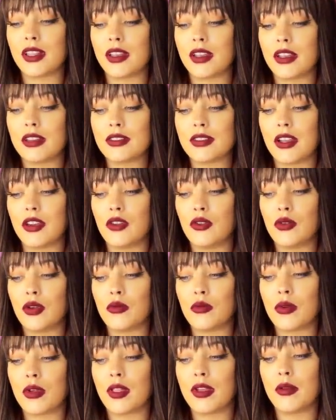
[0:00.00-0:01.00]
Like I said, you
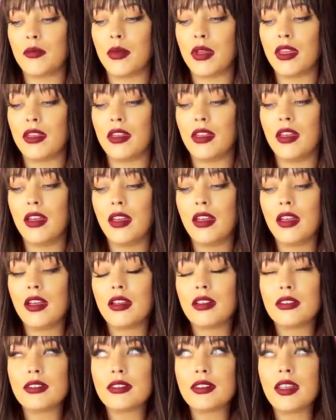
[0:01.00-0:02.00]
could really be
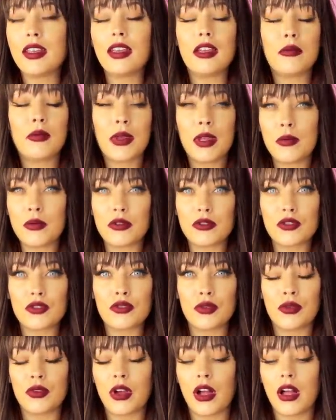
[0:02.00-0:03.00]
seeing people's
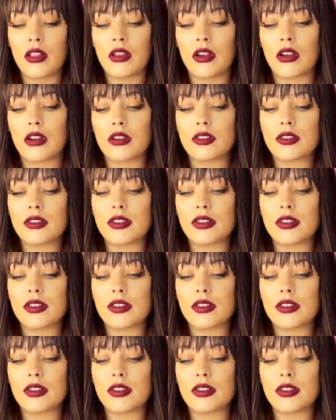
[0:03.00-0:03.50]
true colors.